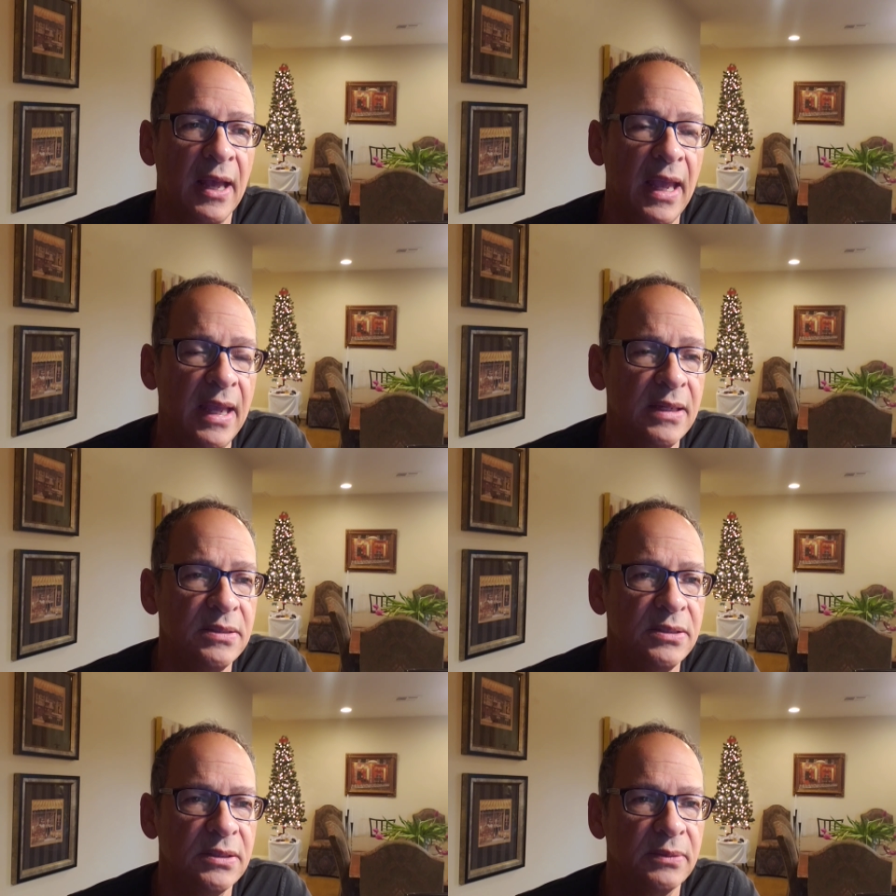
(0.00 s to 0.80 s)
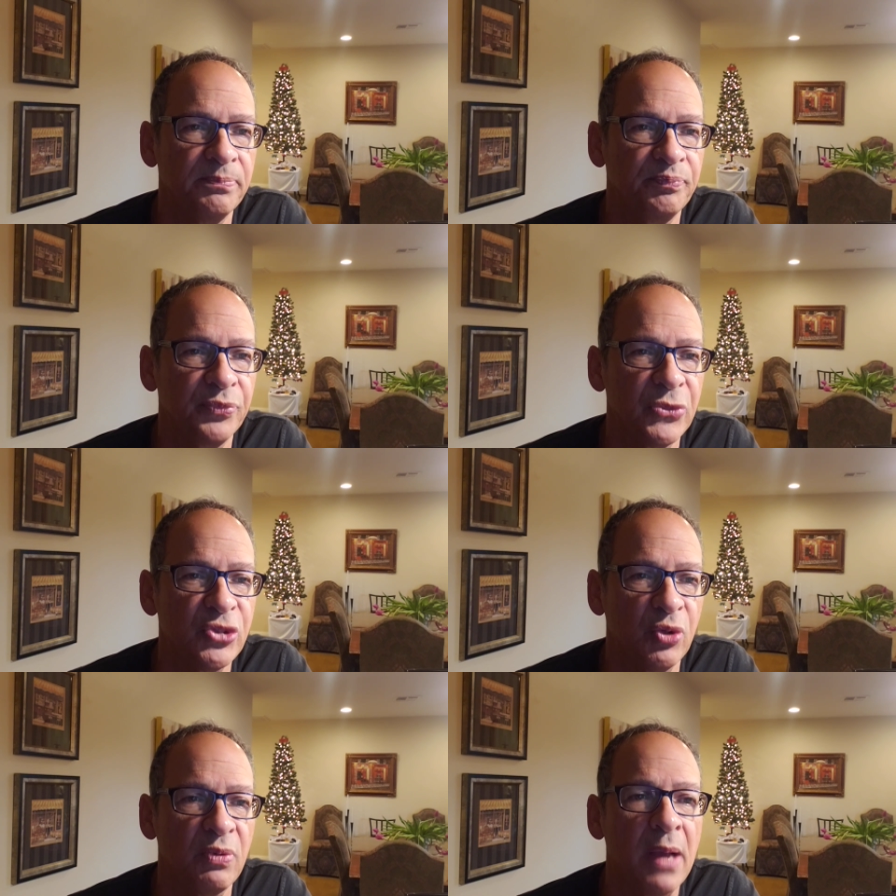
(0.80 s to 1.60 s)
And
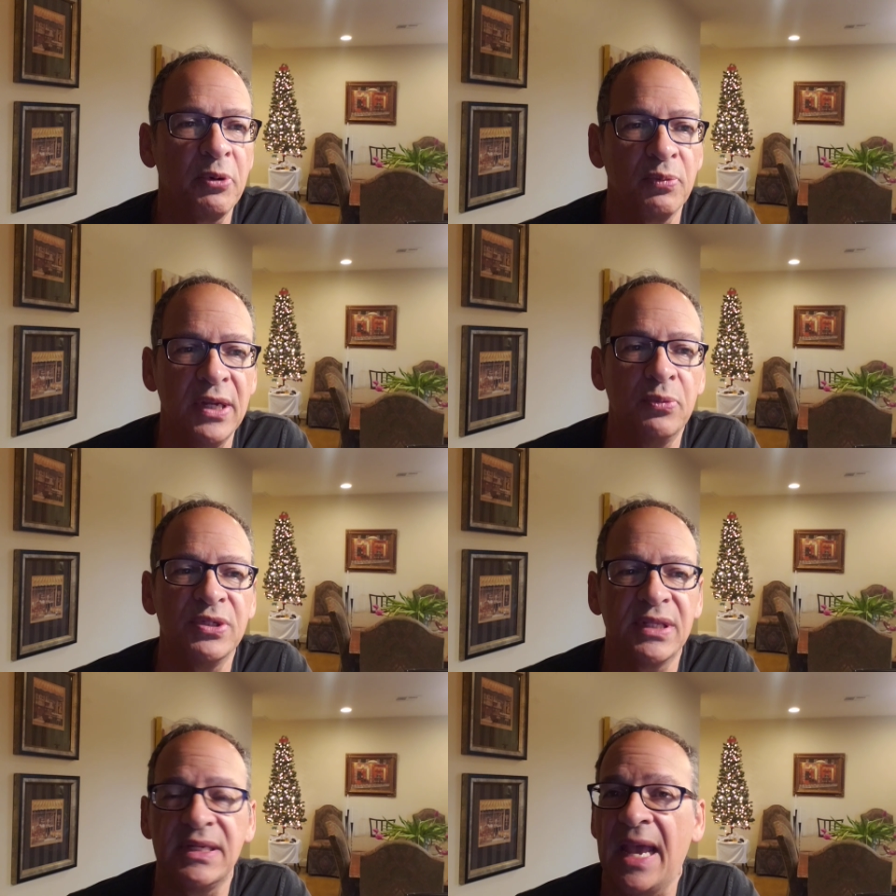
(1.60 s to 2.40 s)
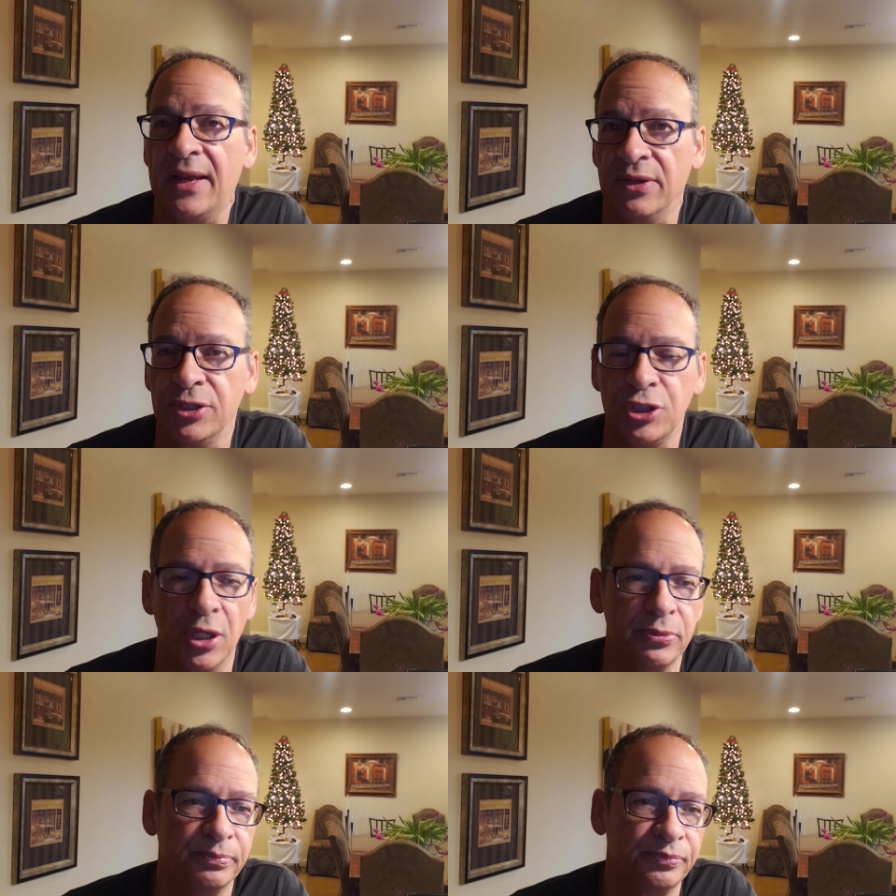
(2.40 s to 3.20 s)
so Robert Reed was the dad on the
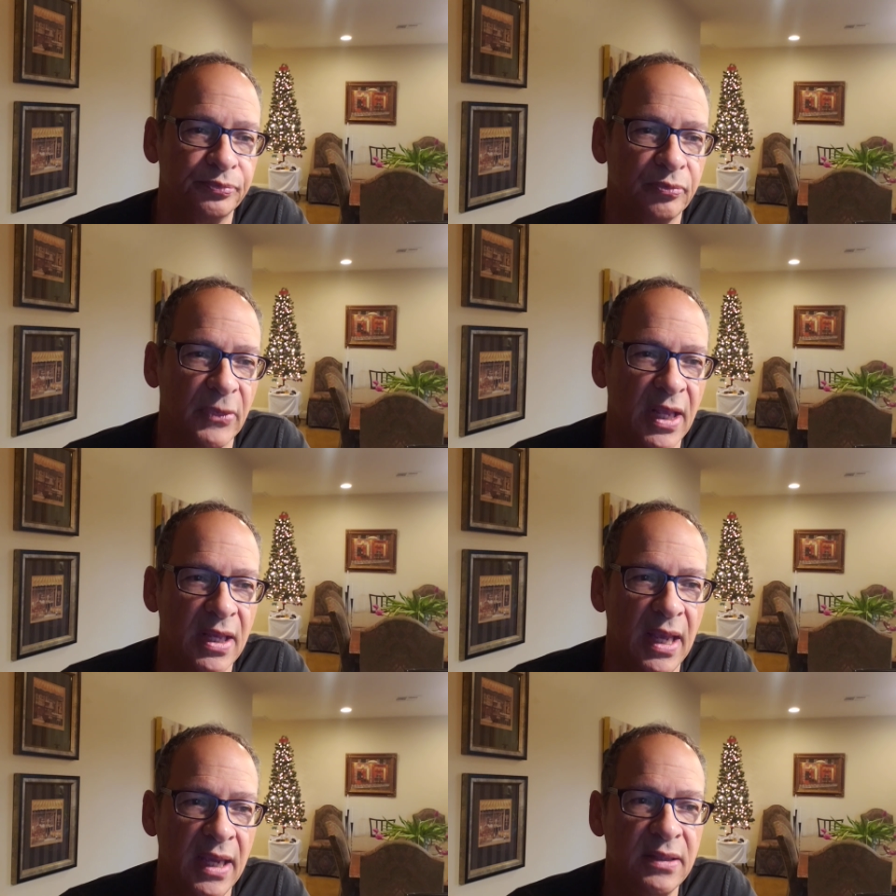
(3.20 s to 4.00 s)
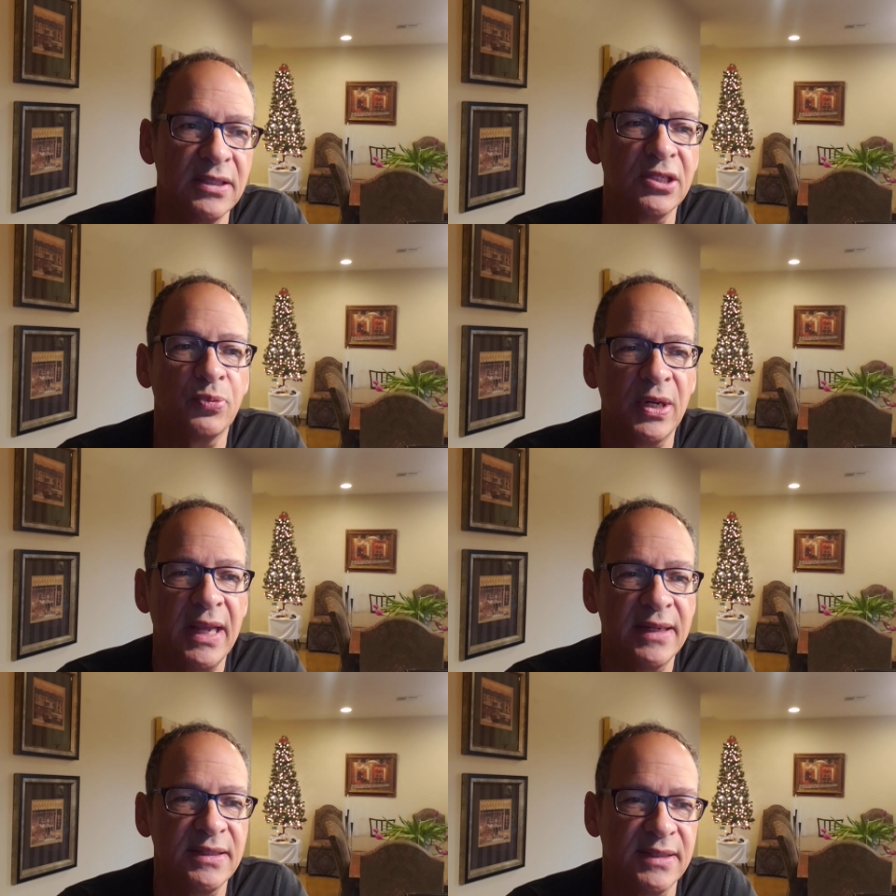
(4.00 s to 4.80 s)
show. And this is what he
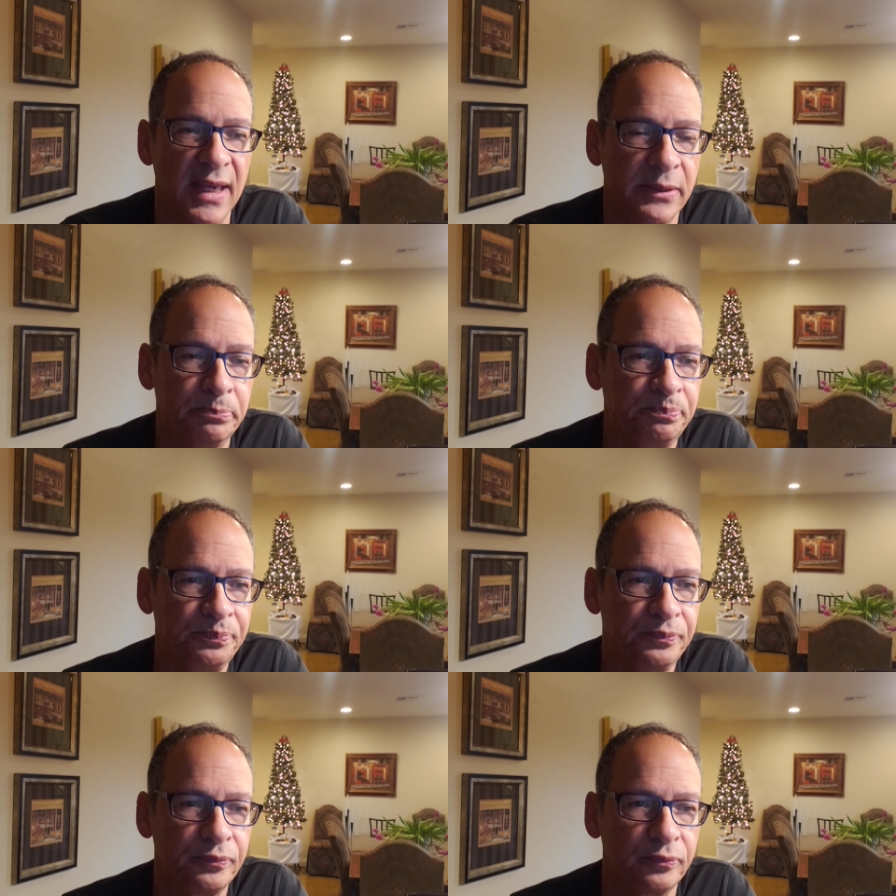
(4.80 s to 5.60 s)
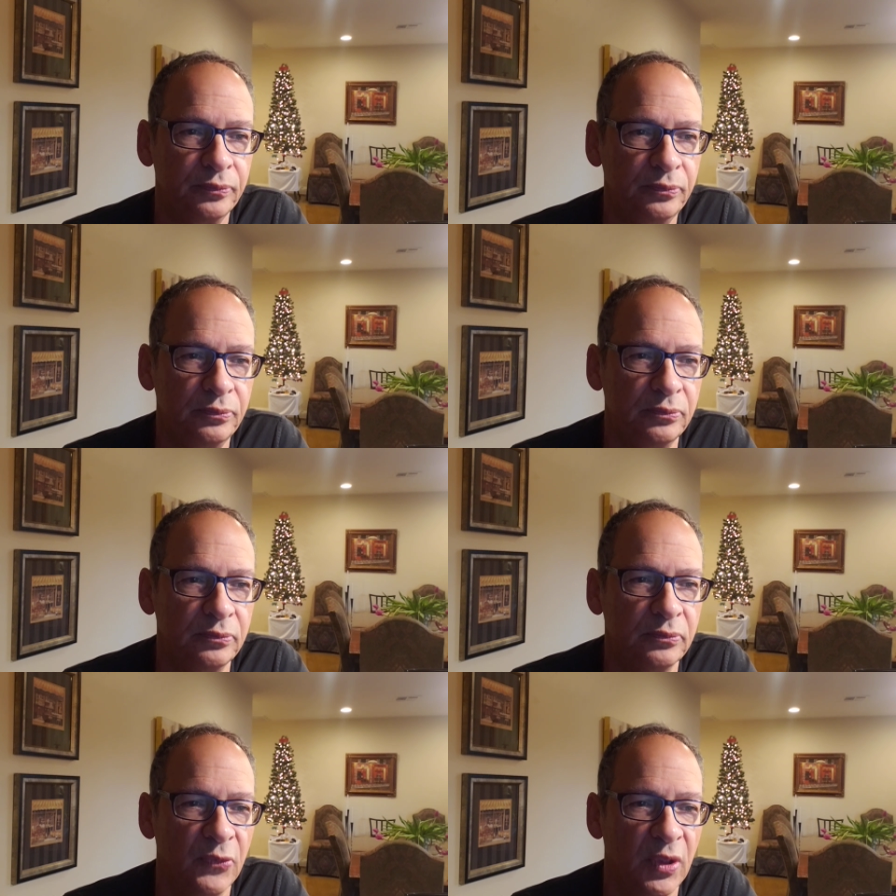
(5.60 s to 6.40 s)
had to say,
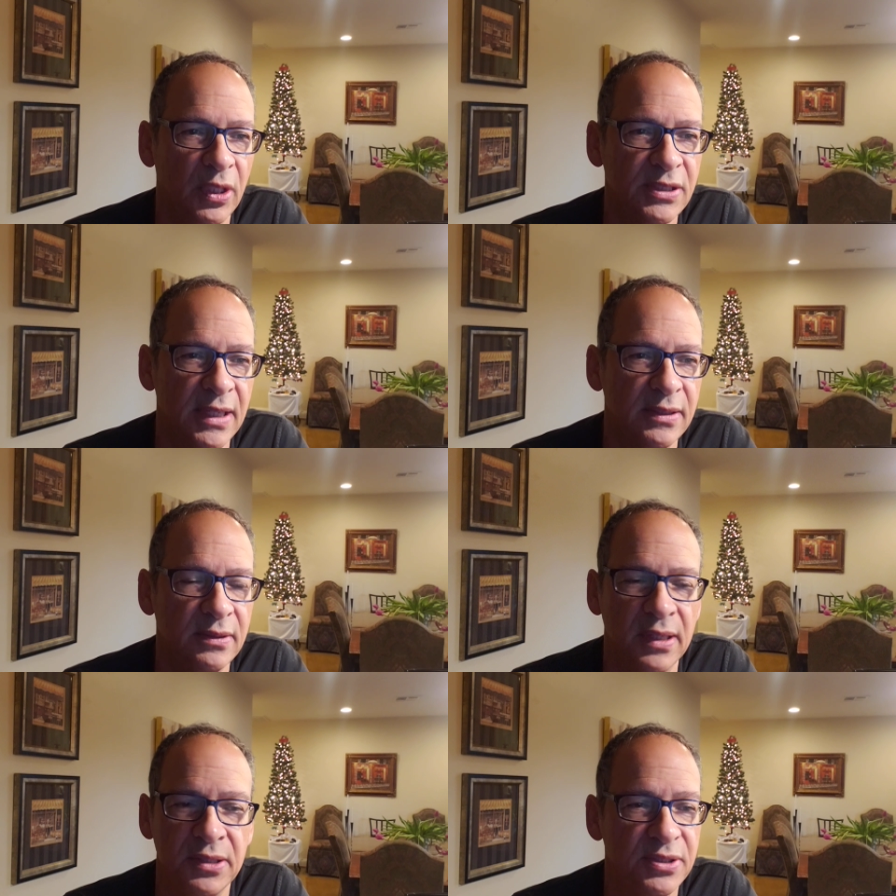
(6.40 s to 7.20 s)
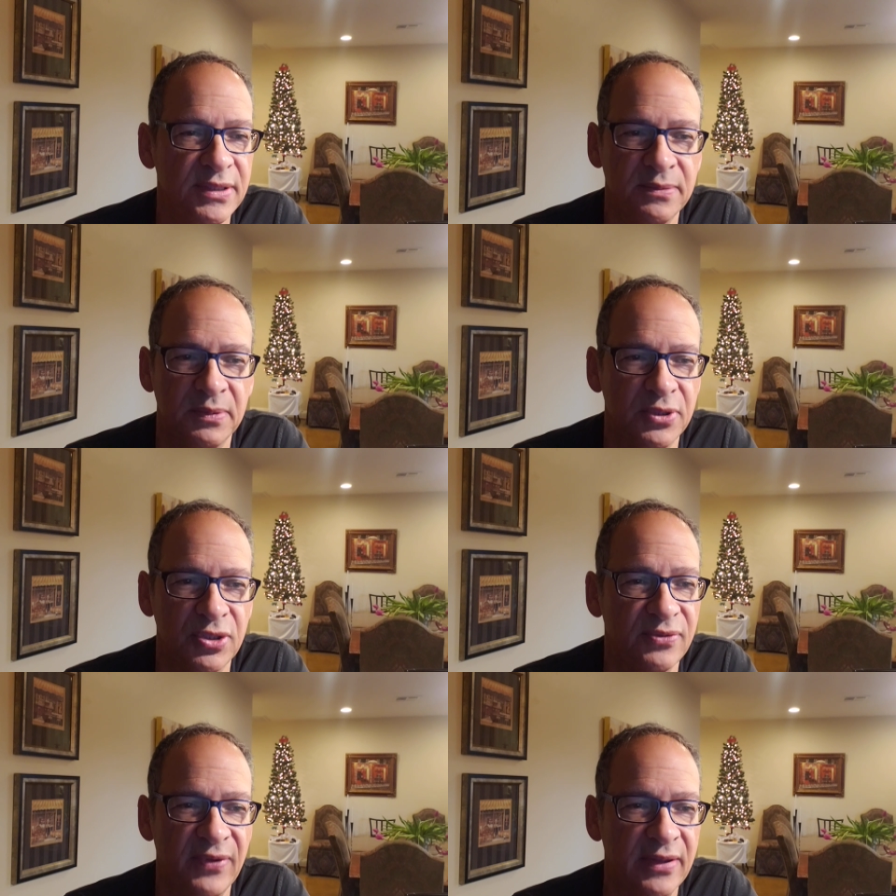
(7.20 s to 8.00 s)
because I
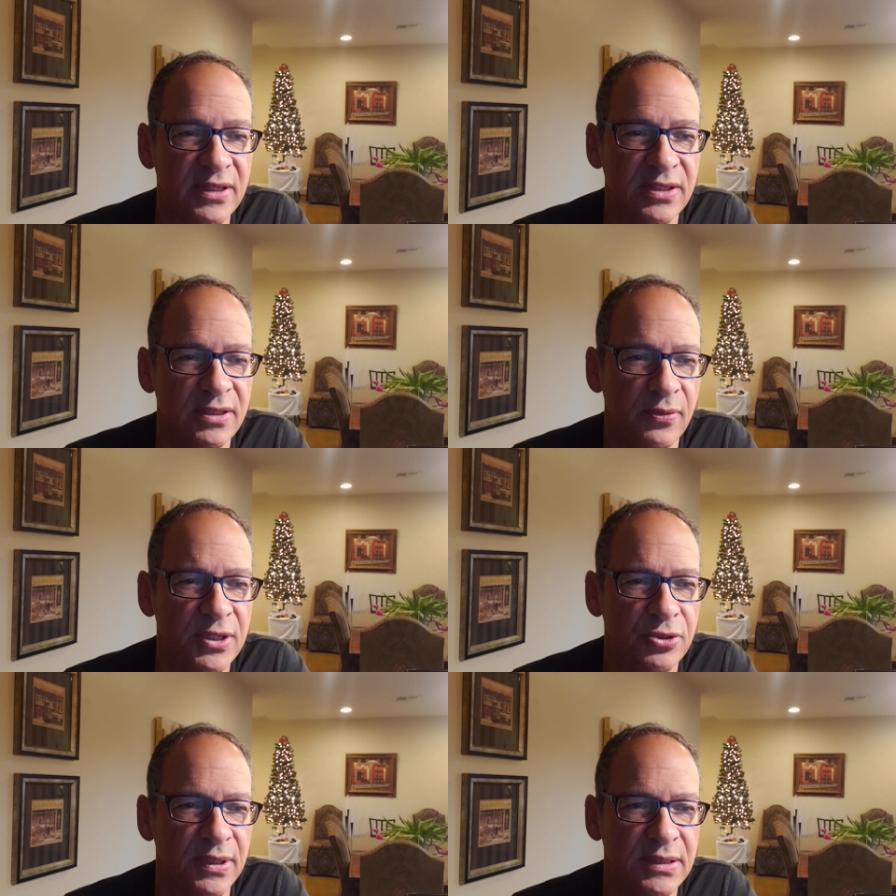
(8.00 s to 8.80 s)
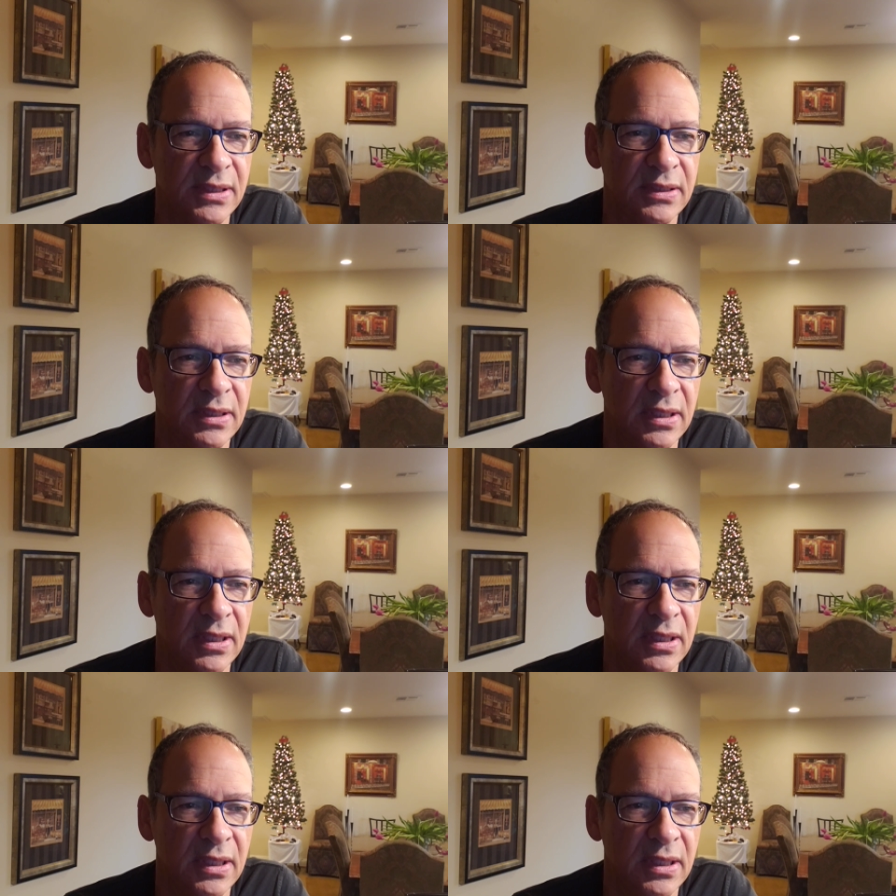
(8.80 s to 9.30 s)
just found this so interesting.